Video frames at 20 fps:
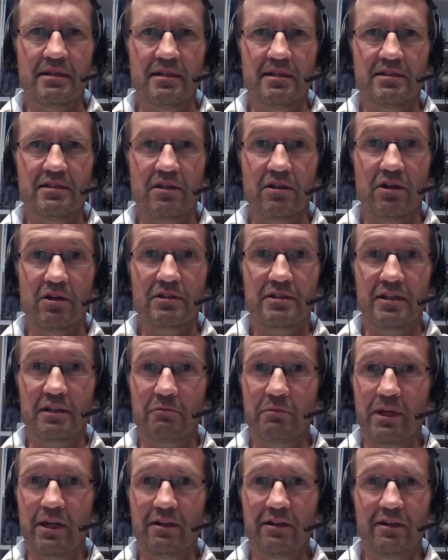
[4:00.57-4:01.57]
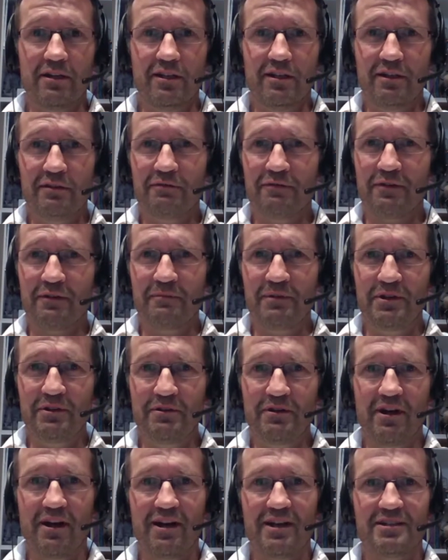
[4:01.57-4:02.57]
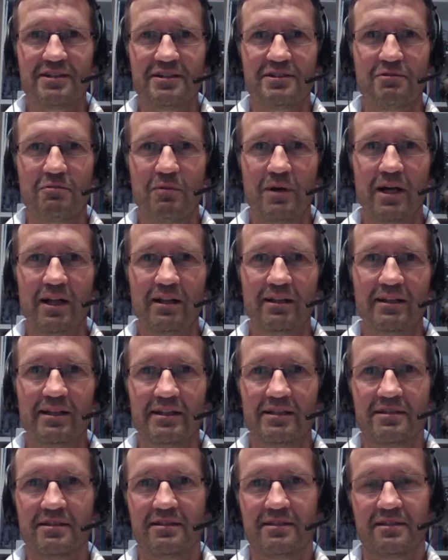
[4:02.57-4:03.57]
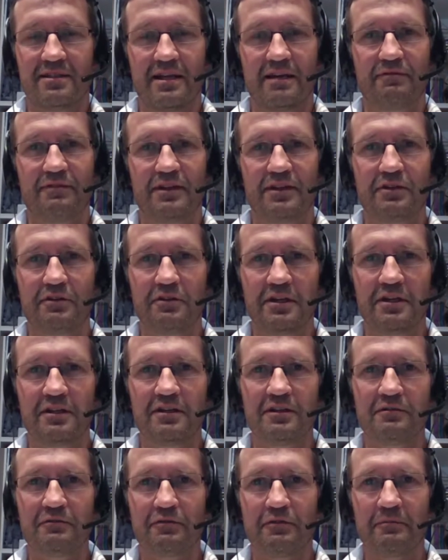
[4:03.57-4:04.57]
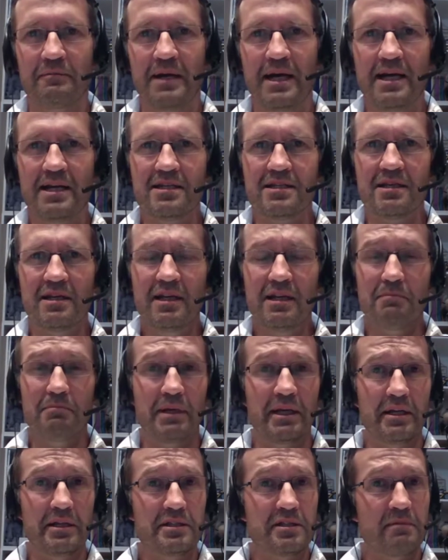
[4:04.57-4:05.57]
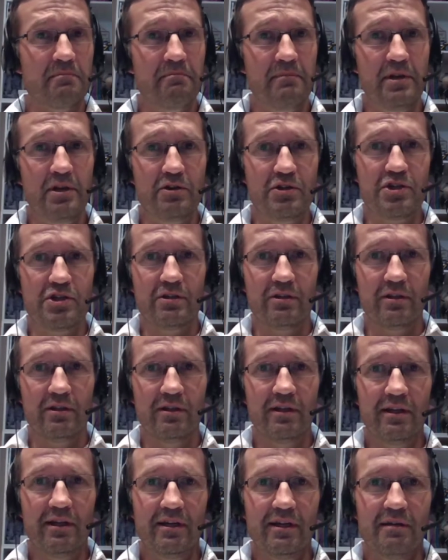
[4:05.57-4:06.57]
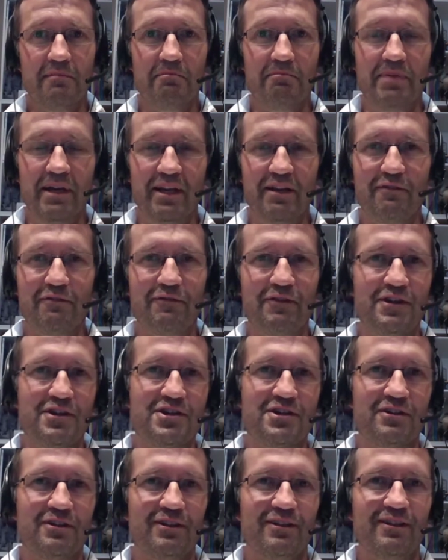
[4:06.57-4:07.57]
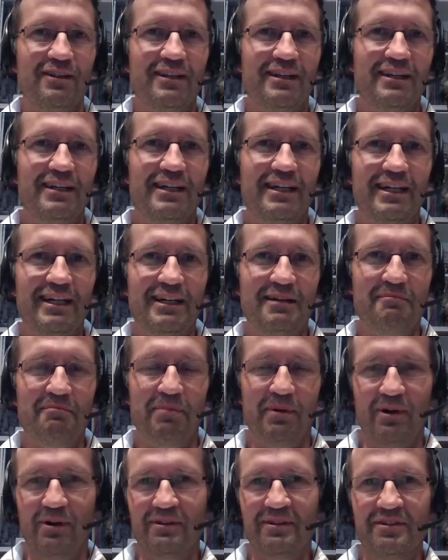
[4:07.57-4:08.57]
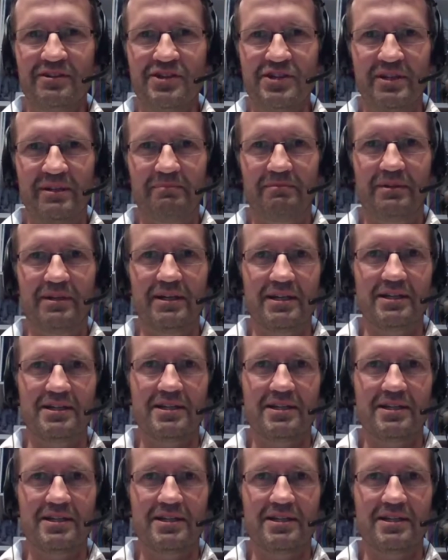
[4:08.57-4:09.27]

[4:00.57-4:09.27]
There's lots that we're going to learn from you guys as well. There's stuff that you can learn from us, but it's a mutual beneficial partnership.